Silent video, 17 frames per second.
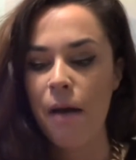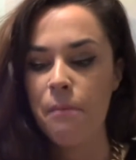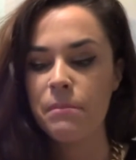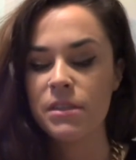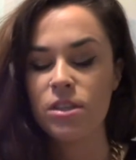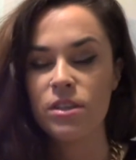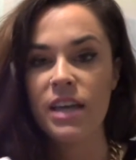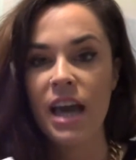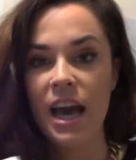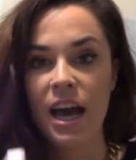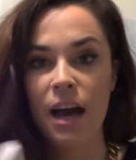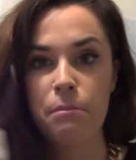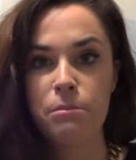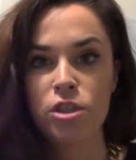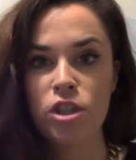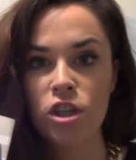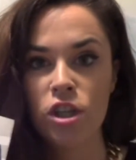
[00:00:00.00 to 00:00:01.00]
So yeah, I'm
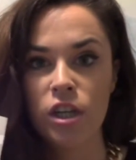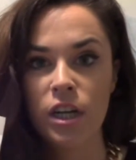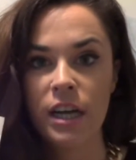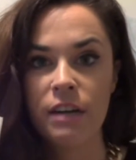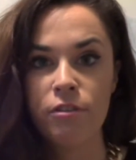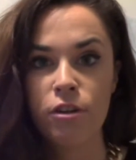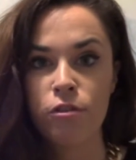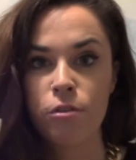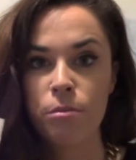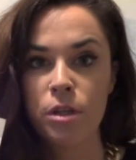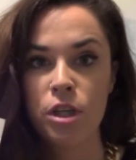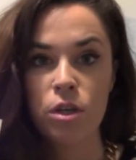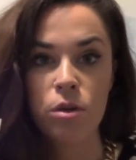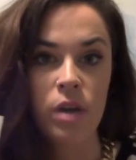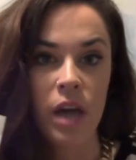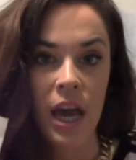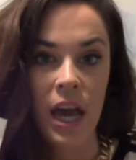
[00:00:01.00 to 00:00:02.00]
sure if you're from
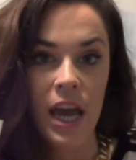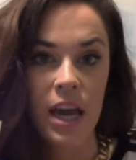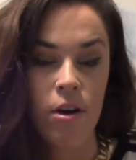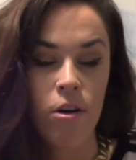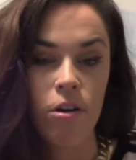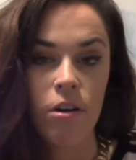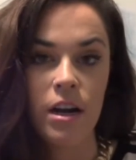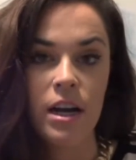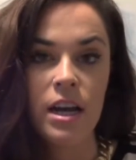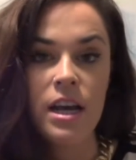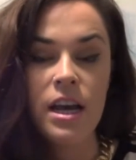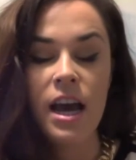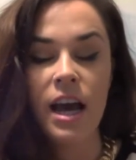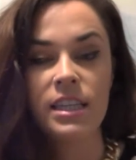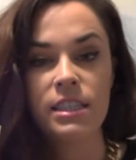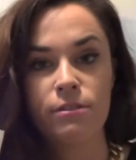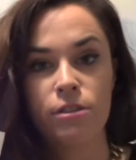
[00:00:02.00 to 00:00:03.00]
the UK or
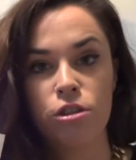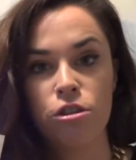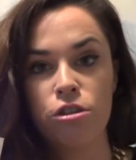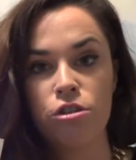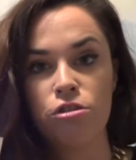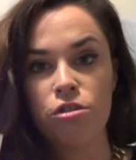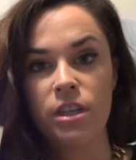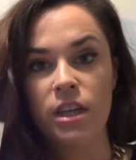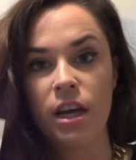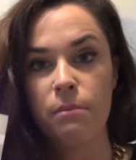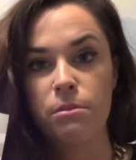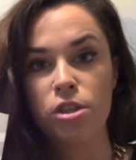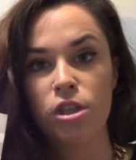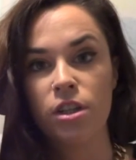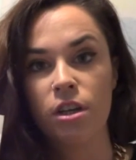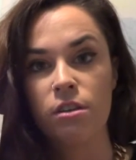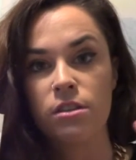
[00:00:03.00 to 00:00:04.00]
a different country, I'm
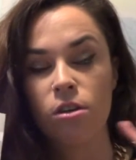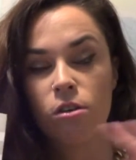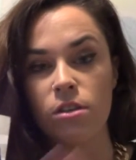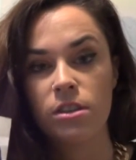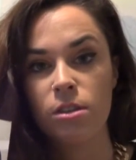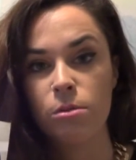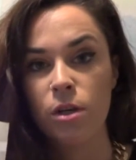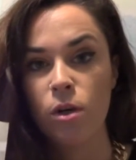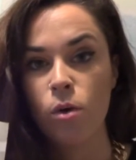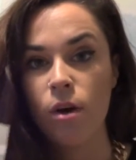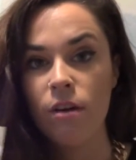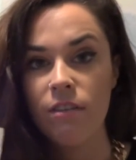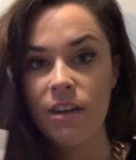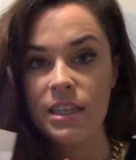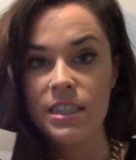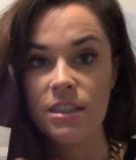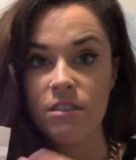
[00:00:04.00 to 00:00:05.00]
sure there's also an
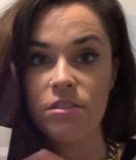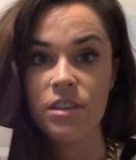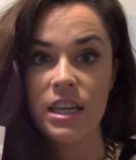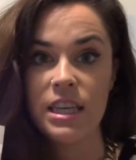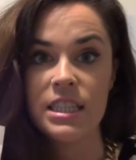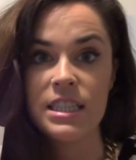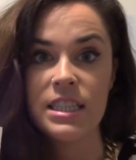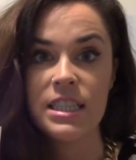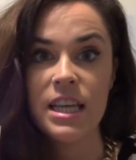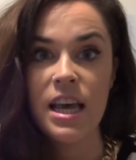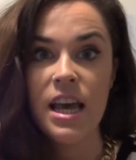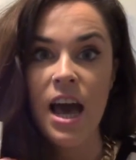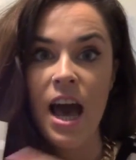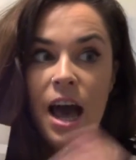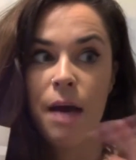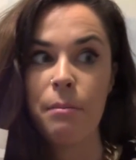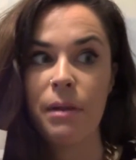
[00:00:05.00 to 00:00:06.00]
equivalent of this,
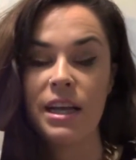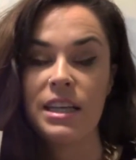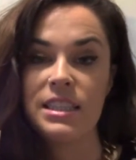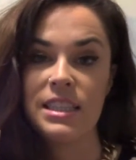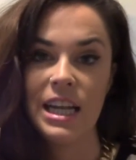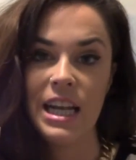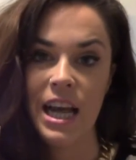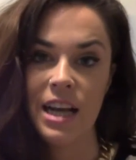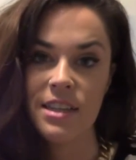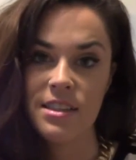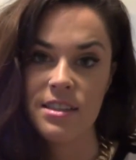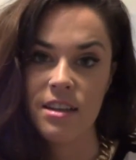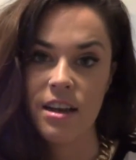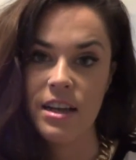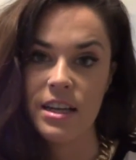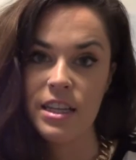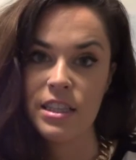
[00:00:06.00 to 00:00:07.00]
like a celiac
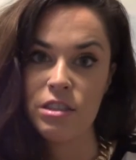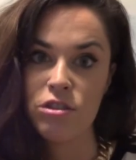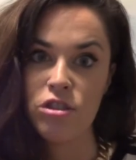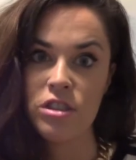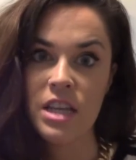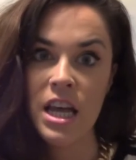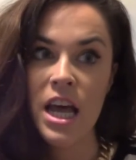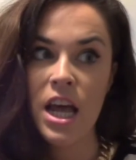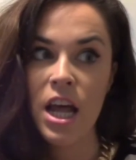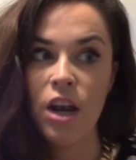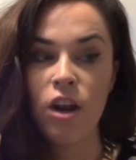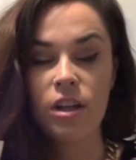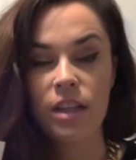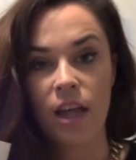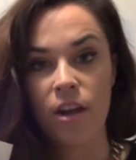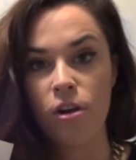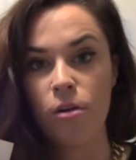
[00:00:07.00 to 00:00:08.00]
society. So just look
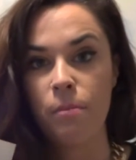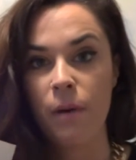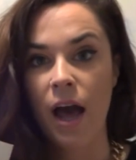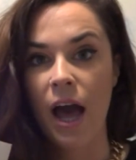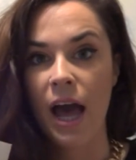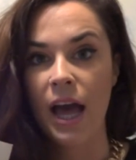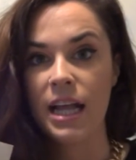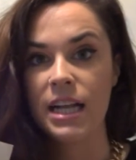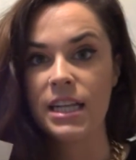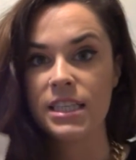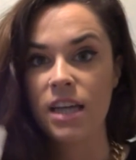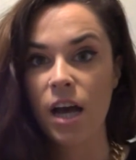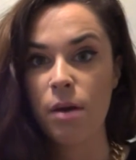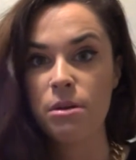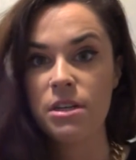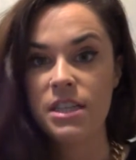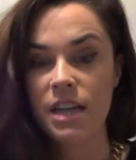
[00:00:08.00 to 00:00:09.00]
that up, and I
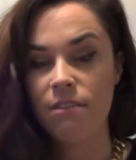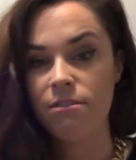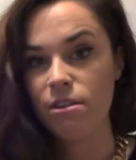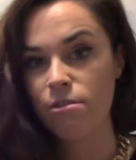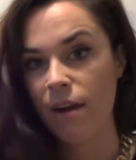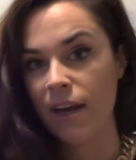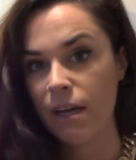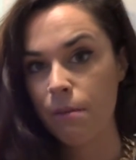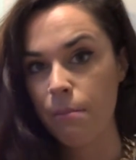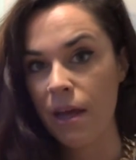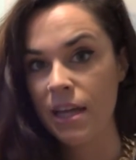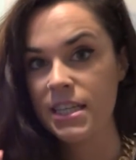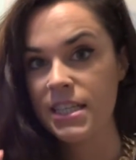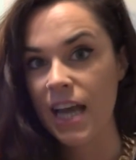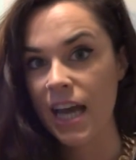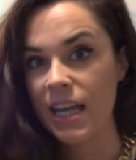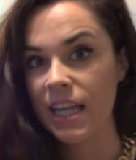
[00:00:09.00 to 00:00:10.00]
would definitely
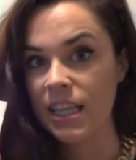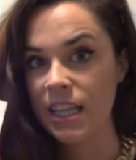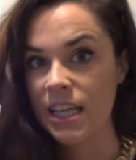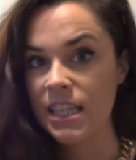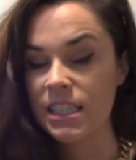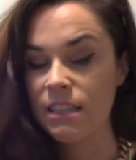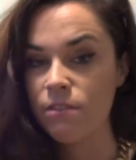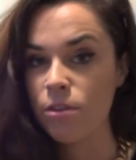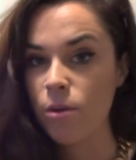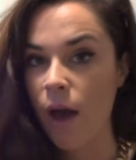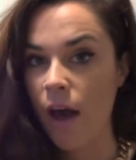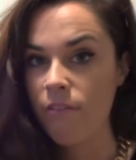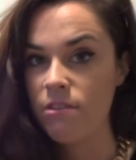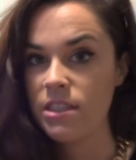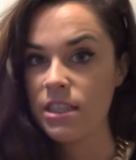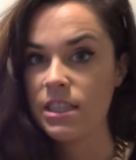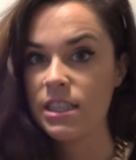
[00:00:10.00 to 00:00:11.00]
recommend getting this if you
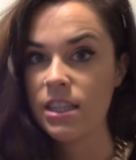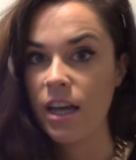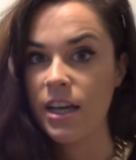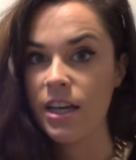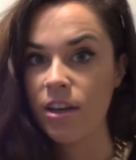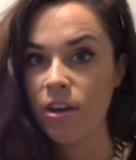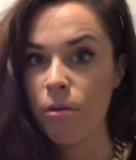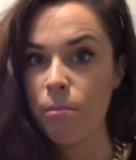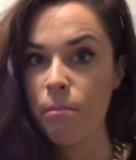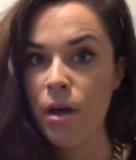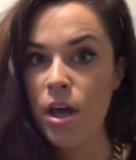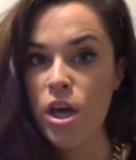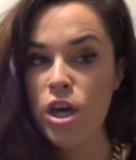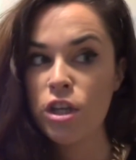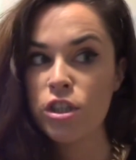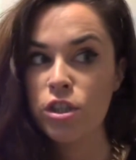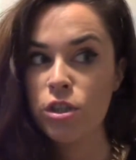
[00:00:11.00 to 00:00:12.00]
haven't and signing up
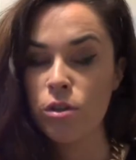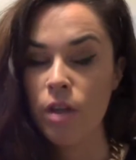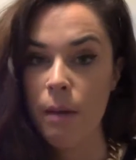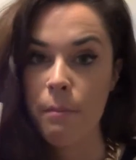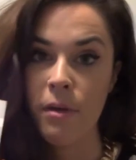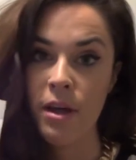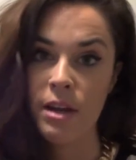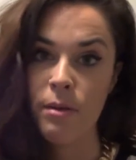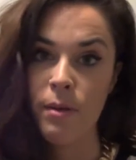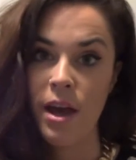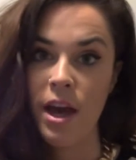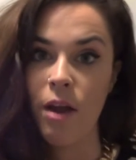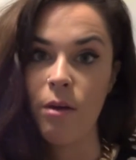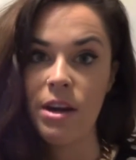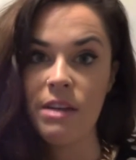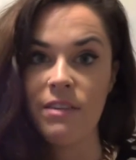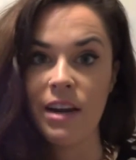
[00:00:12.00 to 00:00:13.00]
to them. Anyway, I'll
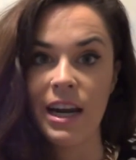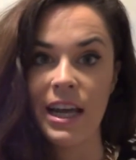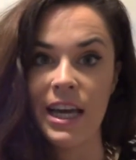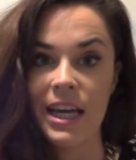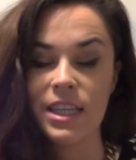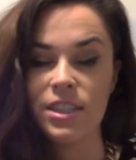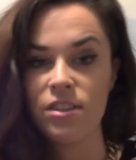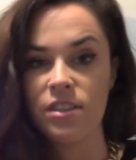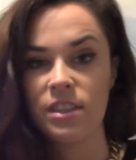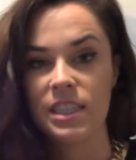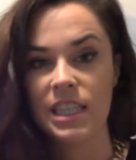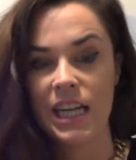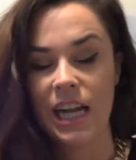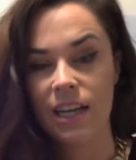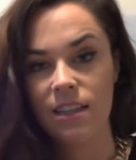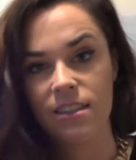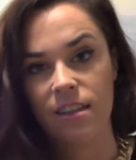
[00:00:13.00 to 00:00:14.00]
leave a link to the
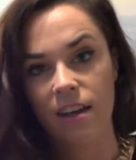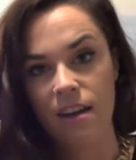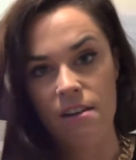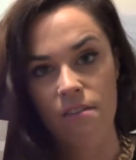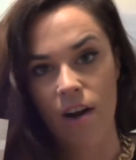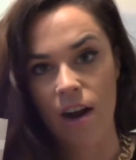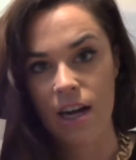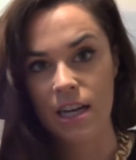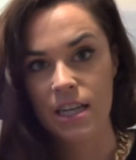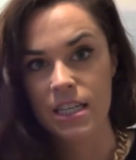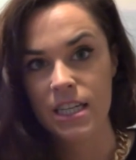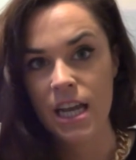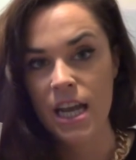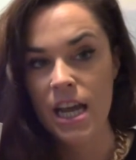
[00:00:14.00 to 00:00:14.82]
Celiac Society of Ireland